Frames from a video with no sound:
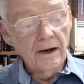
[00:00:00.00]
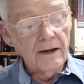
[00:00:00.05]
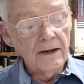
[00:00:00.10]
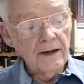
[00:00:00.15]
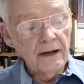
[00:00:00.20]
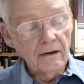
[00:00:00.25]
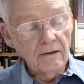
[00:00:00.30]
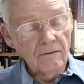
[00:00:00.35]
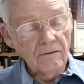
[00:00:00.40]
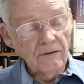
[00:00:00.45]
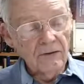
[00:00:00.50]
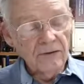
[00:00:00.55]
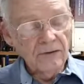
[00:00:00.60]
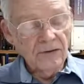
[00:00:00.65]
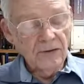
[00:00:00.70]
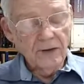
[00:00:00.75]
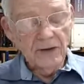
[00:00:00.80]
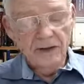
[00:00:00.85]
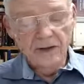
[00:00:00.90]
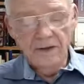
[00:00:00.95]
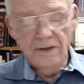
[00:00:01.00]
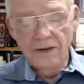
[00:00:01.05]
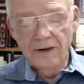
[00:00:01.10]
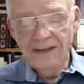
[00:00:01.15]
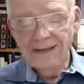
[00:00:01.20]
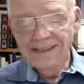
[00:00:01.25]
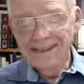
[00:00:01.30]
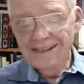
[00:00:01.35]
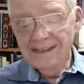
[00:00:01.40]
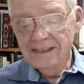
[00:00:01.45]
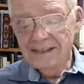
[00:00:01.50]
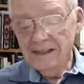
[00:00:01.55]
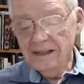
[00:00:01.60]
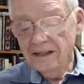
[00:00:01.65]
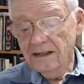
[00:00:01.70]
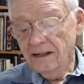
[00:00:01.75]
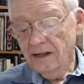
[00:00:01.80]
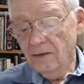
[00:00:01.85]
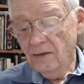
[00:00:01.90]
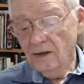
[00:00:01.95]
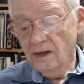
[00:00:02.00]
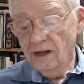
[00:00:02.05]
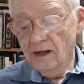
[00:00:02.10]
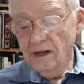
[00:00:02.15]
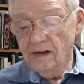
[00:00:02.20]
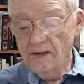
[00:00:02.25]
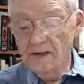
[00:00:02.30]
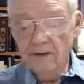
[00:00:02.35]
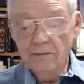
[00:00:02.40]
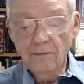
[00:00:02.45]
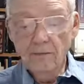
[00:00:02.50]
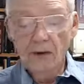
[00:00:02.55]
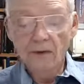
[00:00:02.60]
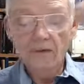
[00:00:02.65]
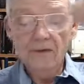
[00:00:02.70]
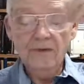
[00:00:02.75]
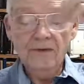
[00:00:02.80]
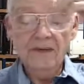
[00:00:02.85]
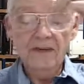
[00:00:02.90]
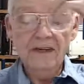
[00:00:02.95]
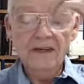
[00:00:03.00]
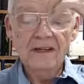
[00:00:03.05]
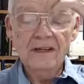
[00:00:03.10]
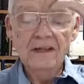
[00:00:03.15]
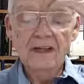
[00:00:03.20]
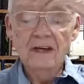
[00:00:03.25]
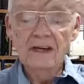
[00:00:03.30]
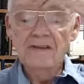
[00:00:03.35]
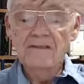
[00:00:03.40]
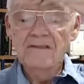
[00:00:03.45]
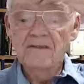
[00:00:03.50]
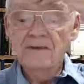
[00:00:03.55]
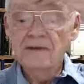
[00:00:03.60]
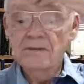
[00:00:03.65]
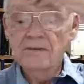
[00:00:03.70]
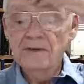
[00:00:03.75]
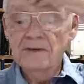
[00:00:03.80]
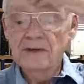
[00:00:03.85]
Now, verse 23 says that there were other boats that came from